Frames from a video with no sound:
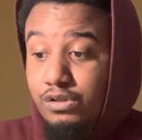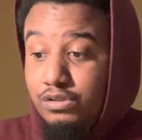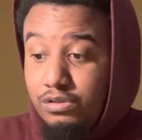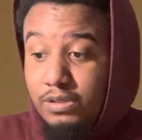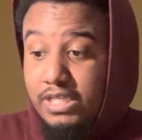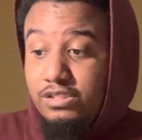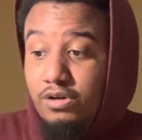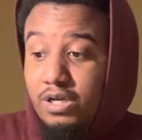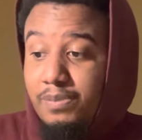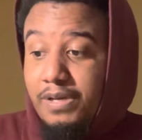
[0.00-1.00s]
So let's
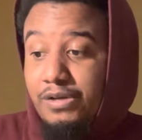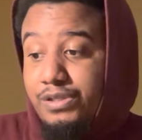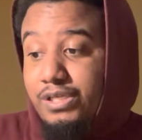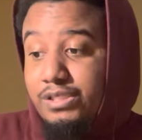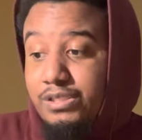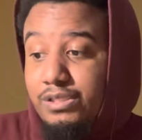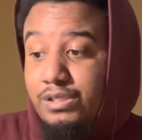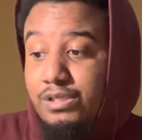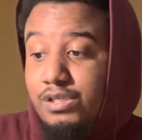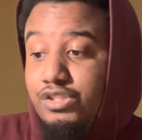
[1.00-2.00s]
talk about this.
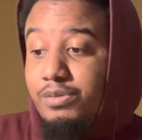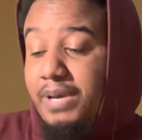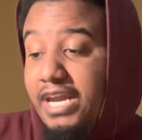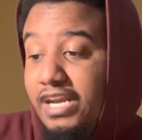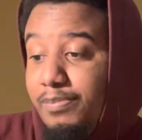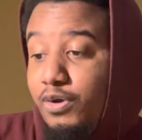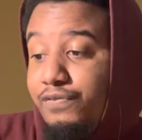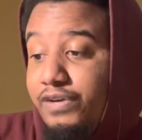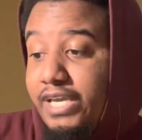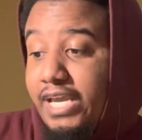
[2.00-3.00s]
Dramatic
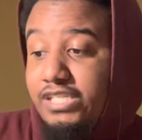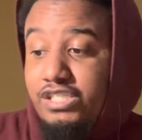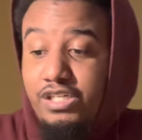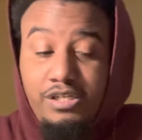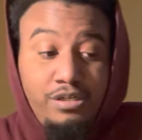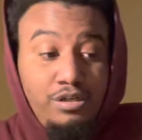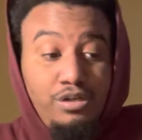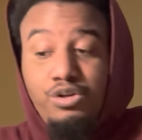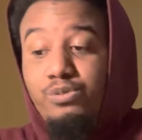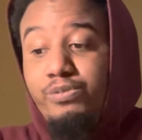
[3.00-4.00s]
purification,
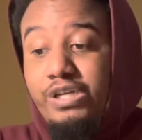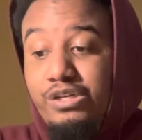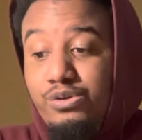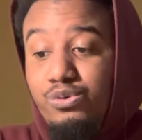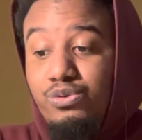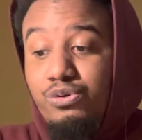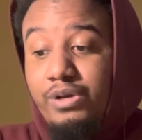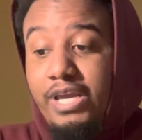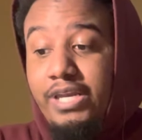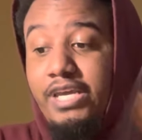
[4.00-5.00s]

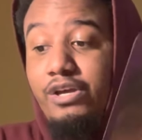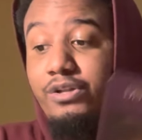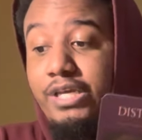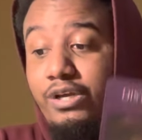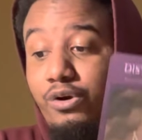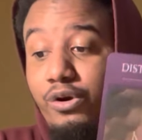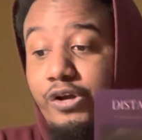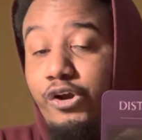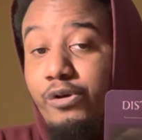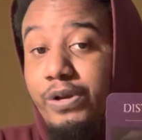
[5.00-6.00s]
renewal, and healing are
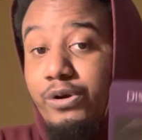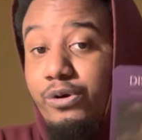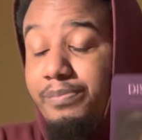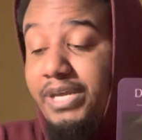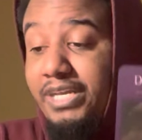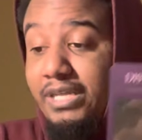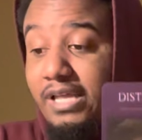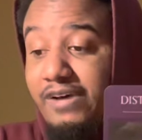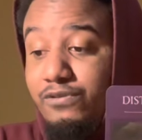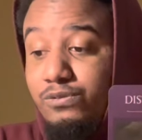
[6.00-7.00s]
occurring on many
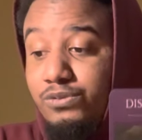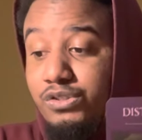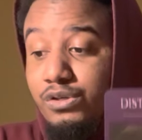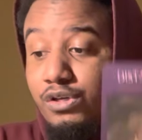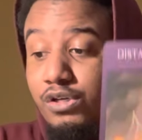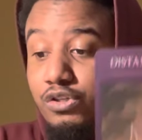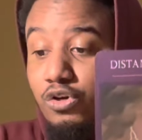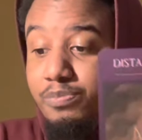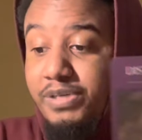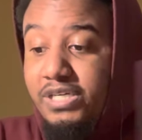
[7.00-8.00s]
levels.
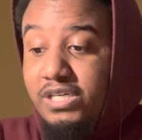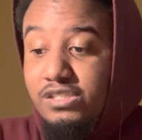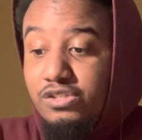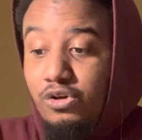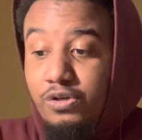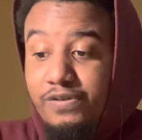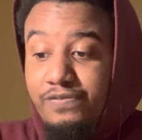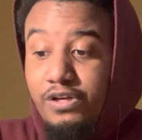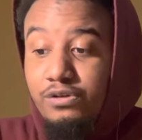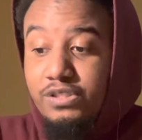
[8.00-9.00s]
Don't be concerned if
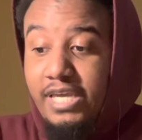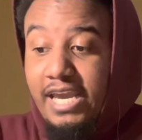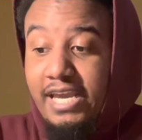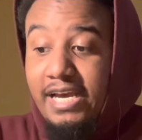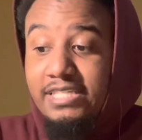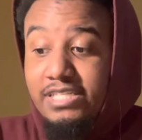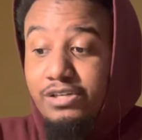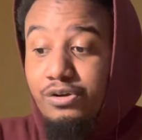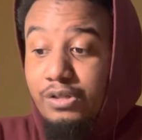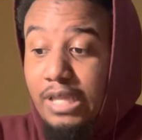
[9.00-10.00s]
there is chaos
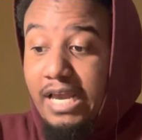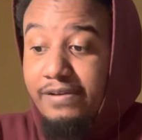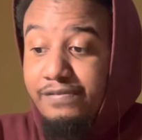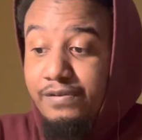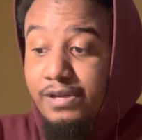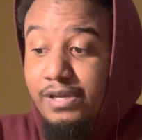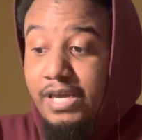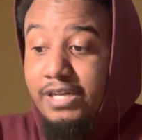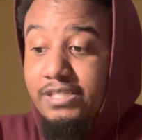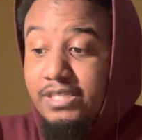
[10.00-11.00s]
in your life.
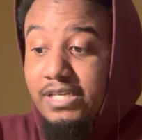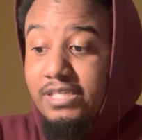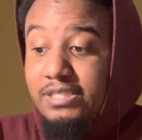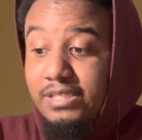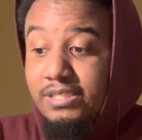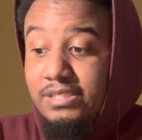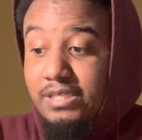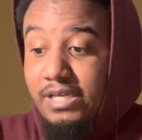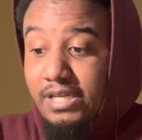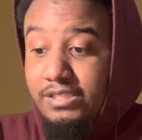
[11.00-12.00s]
In this instance,
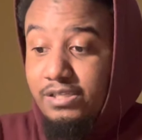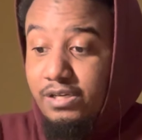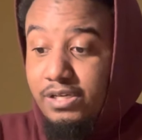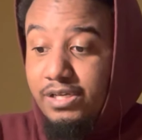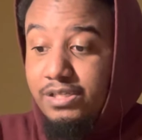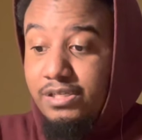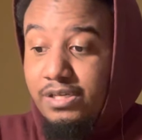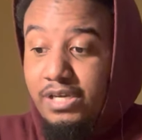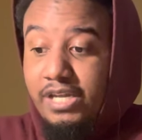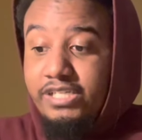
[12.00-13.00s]
it is good.
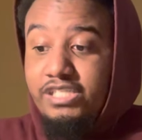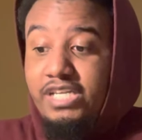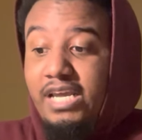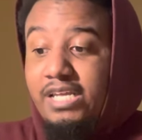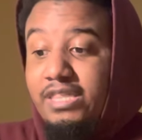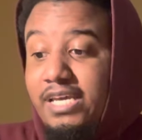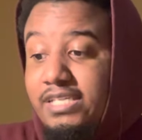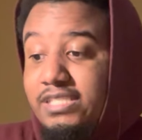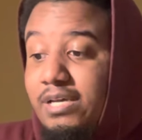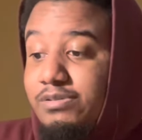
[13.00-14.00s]
It is shaking
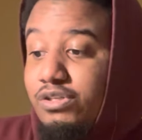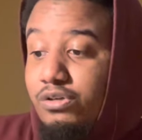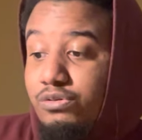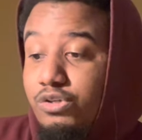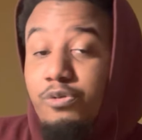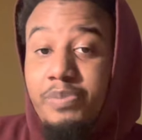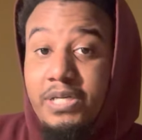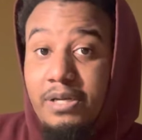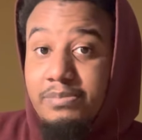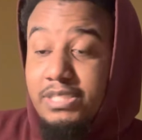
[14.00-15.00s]
things up so you don't
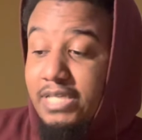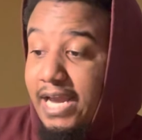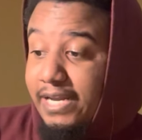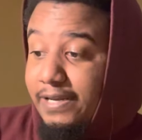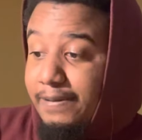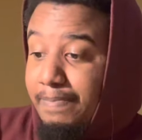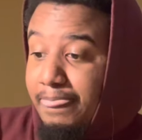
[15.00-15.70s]
become stagnant.